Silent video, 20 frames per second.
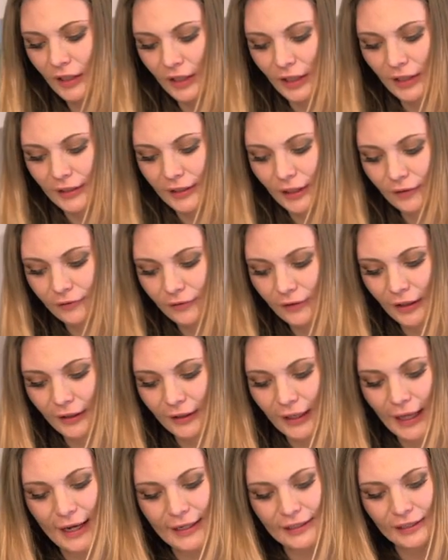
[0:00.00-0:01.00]
And now for the
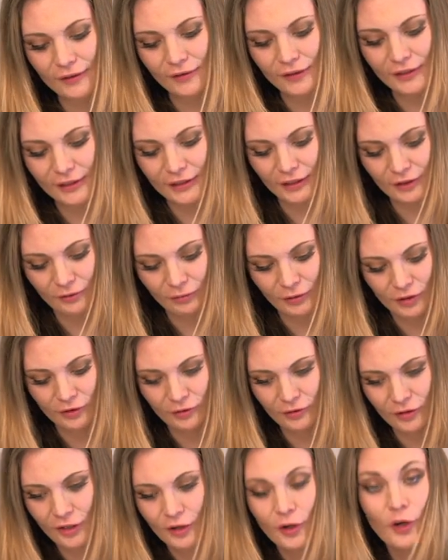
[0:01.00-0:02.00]
last of the stitch
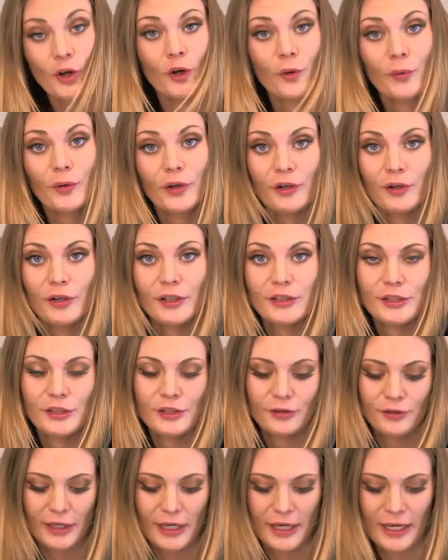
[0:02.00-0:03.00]
witchery, we're going to
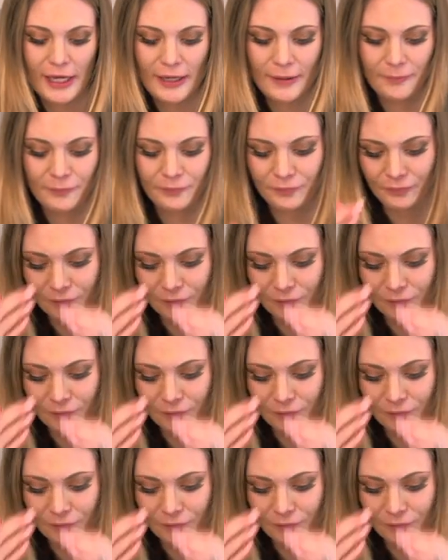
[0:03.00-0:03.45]
do the hem